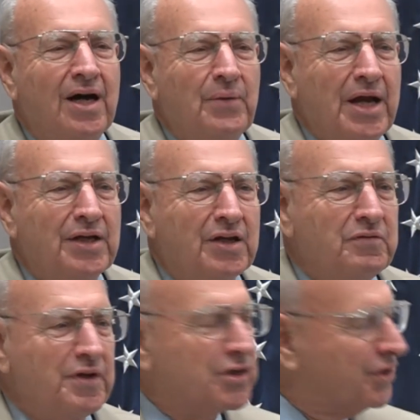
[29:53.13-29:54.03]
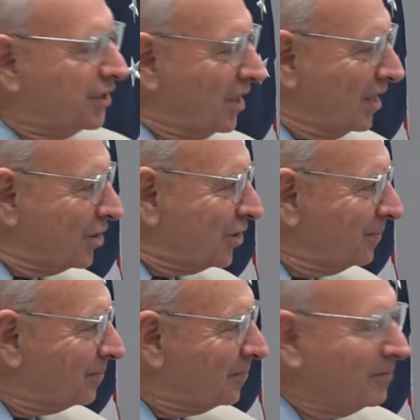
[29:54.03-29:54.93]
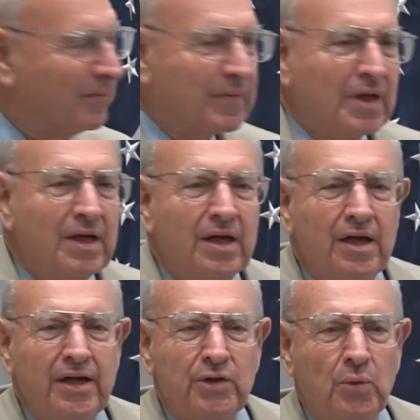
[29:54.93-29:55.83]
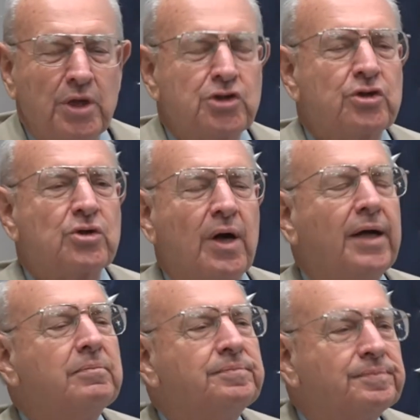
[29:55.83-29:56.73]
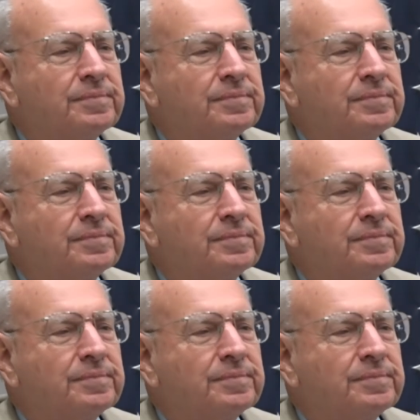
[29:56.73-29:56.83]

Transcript: we had to convince the Dutch, and there was a trial.